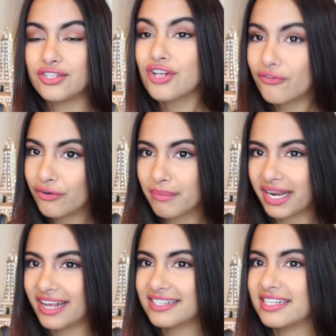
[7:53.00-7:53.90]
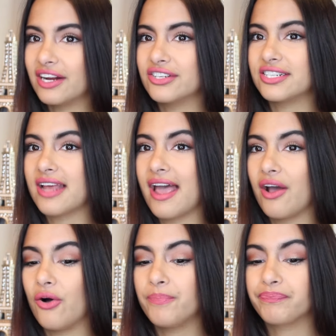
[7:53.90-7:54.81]
So for my next
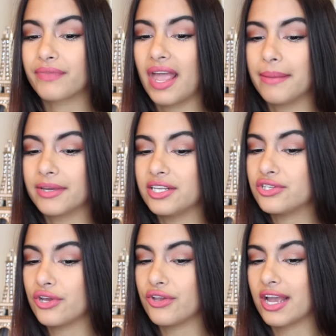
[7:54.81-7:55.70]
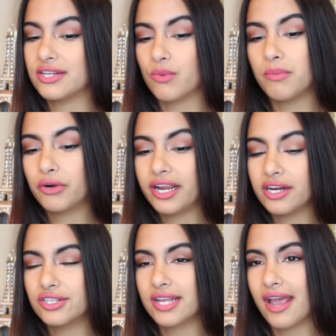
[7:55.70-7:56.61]
hairstyle, I'm gonna show you guys one more
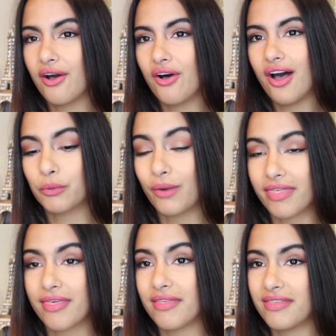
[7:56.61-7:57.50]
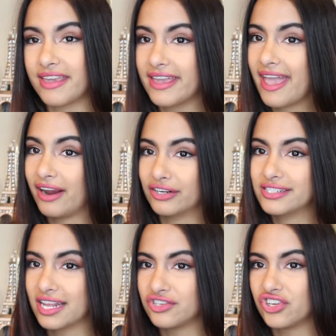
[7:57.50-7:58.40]
hairstyle with the hair
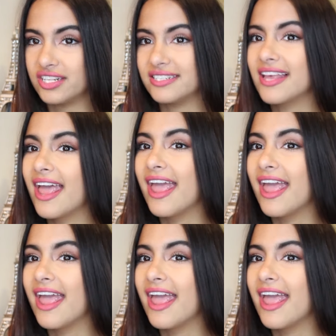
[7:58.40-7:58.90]
extensions